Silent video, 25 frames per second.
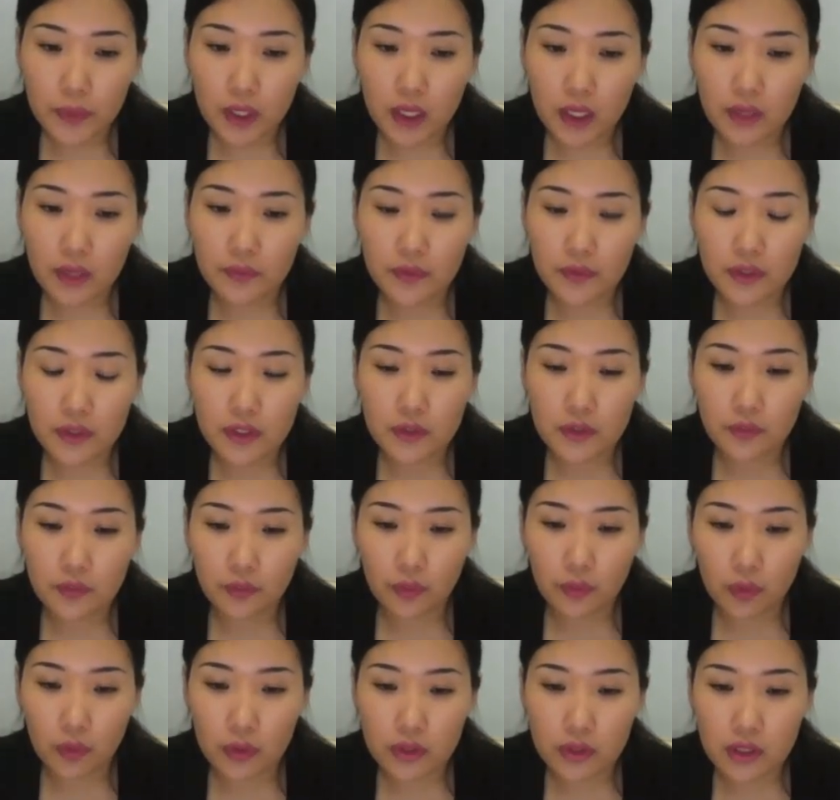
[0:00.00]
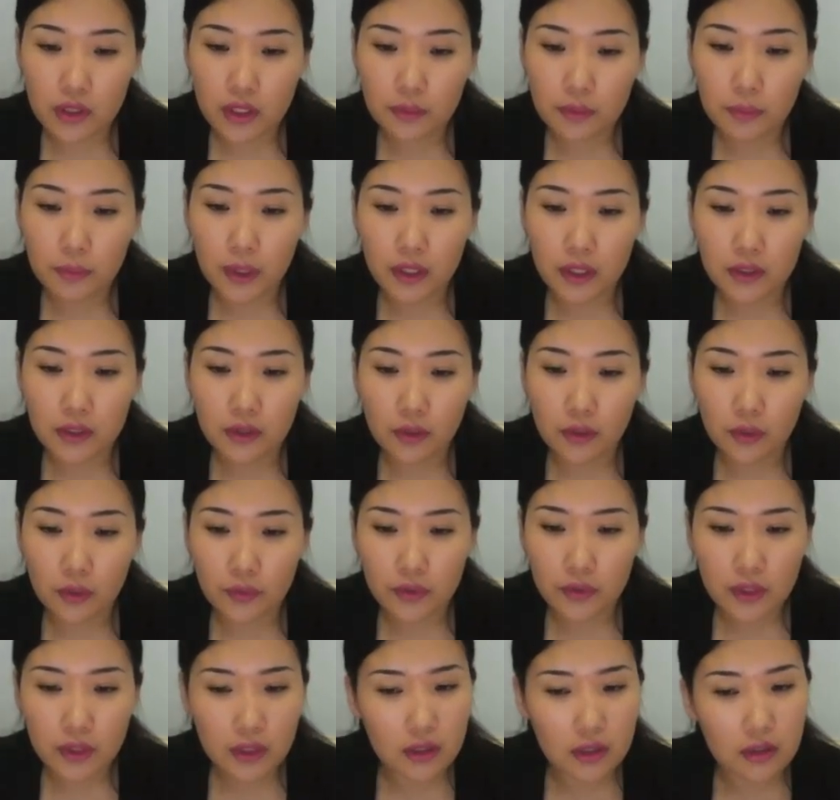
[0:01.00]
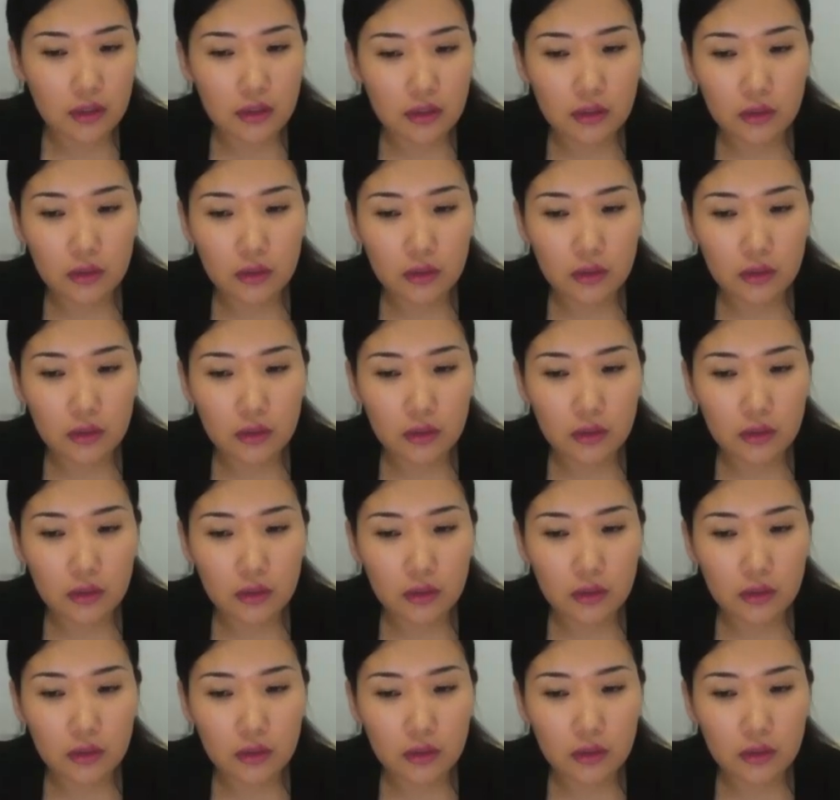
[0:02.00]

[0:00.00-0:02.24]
If it's false, the body of the